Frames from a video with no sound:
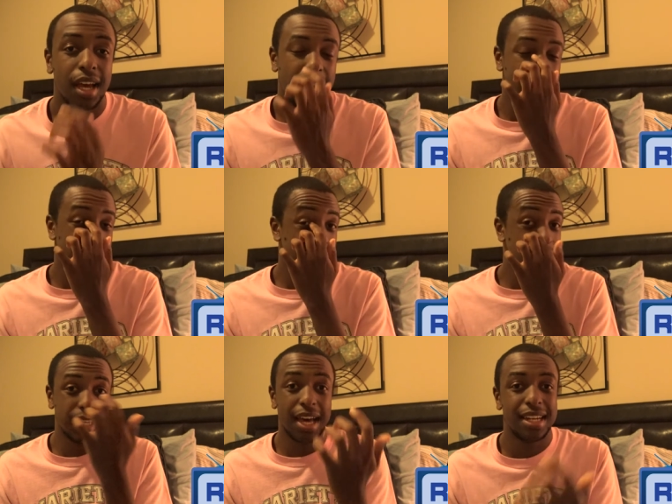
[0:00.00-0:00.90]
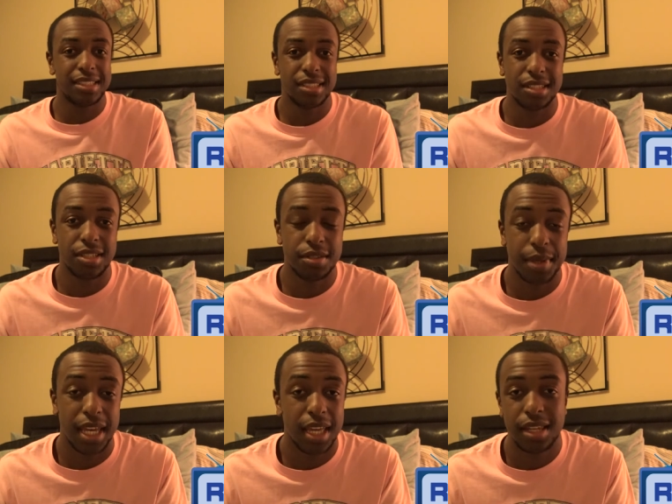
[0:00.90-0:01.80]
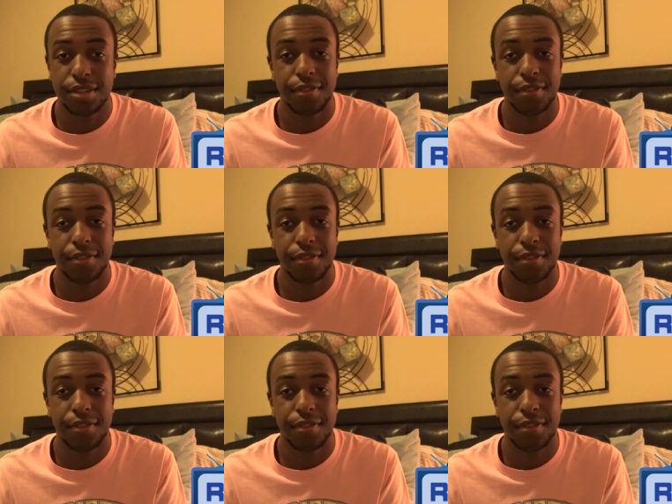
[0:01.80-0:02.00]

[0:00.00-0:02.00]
uh, Luka Doncic, excuse me, in this